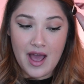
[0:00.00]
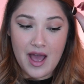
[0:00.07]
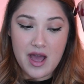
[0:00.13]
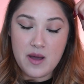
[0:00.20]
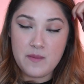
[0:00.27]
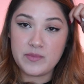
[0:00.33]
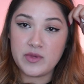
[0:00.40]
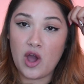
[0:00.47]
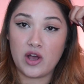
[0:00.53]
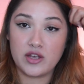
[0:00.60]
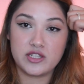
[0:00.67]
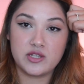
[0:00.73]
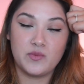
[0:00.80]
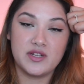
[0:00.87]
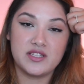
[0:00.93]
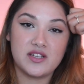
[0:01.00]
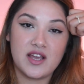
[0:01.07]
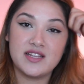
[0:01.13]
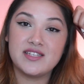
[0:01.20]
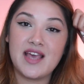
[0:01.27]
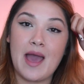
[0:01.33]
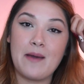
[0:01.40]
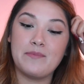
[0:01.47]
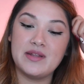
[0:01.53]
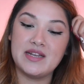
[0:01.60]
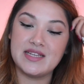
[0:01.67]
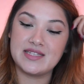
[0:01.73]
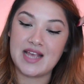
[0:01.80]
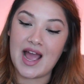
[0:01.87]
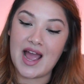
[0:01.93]
Yeah, so what's going to
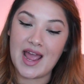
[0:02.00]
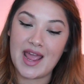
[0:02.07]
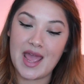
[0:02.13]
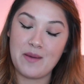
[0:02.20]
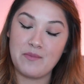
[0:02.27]
happen is I